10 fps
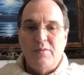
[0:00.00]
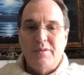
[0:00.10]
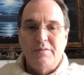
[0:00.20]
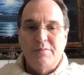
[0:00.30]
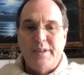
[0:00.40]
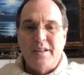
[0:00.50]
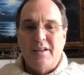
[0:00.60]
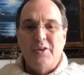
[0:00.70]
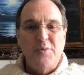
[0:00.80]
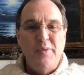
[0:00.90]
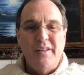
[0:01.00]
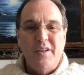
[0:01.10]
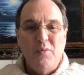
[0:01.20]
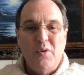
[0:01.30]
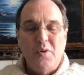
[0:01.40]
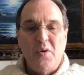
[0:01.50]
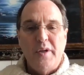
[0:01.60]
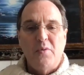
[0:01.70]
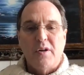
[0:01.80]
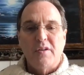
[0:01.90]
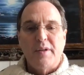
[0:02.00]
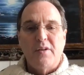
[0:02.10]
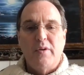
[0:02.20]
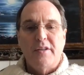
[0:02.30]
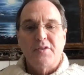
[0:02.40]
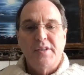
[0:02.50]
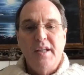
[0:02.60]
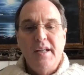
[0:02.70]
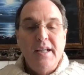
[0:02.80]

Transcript: but it, but ultimately it won't go anywhere.